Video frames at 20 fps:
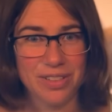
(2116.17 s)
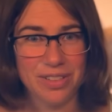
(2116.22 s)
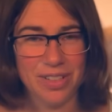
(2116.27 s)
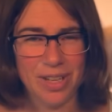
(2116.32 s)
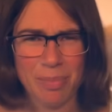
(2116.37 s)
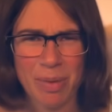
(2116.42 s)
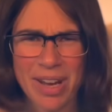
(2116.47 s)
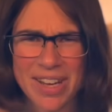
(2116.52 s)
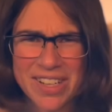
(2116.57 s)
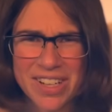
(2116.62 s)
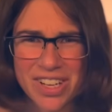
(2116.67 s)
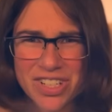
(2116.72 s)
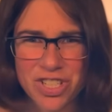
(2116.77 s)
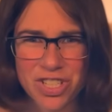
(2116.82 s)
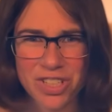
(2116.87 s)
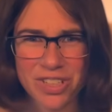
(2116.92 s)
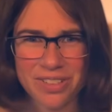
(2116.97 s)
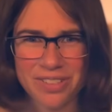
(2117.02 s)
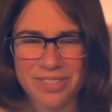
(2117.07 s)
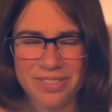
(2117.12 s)
Am I
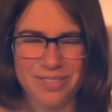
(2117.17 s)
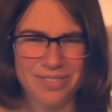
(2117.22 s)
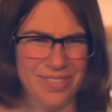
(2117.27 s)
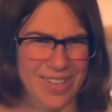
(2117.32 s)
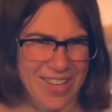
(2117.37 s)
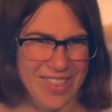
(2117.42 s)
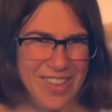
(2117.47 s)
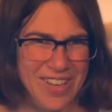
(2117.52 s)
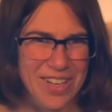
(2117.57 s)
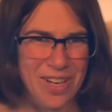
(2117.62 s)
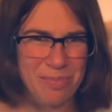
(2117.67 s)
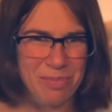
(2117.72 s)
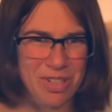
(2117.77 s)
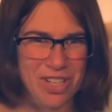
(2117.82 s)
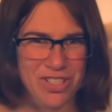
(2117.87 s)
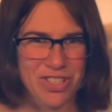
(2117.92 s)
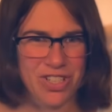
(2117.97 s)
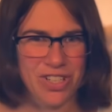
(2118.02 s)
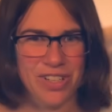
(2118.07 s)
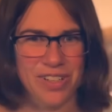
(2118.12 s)
gushing? I think I'm
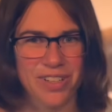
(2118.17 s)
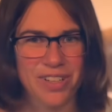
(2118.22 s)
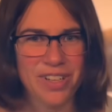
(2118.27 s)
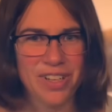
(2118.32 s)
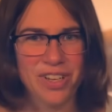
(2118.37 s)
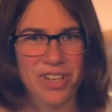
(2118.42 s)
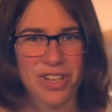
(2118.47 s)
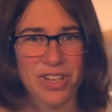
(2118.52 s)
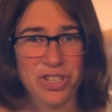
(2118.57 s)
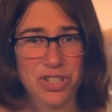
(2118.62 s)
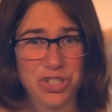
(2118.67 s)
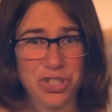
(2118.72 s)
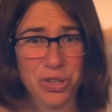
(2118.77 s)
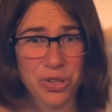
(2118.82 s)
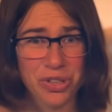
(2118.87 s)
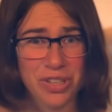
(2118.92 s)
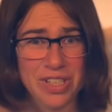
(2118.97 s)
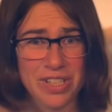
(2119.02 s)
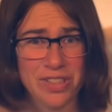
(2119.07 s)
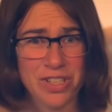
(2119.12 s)
gushing.
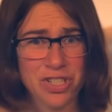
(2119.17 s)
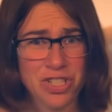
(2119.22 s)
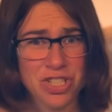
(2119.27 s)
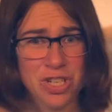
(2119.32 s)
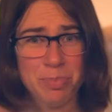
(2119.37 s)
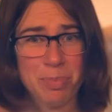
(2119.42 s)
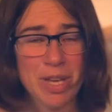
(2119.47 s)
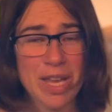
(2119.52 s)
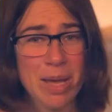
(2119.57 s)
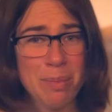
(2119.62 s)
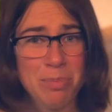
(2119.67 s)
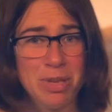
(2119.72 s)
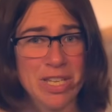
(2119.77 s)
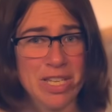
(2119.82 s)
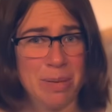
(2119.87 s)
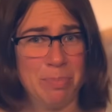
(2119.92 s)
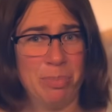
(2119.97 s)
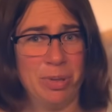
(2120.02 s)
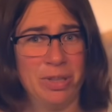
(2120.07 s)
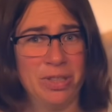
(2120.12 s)
Surely this ship can't be
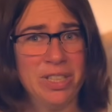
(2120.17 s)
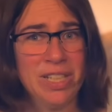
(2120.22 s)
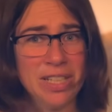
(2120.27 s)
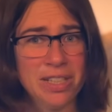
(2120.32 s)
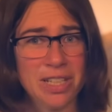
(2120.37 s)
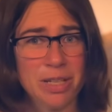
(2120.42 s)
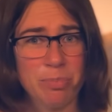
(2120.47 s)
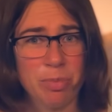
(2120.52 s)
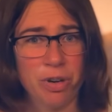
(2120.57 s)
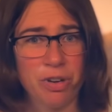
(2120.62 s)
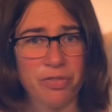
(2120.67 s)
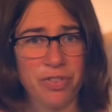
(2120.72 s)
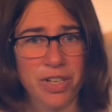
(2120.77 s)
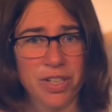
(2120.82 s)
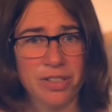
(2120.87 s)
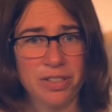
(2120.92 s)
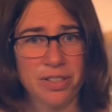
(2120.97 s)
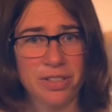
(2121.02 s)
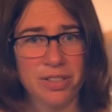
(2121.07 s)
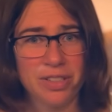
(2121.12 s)
completely
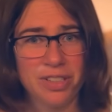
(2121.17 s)
perfect.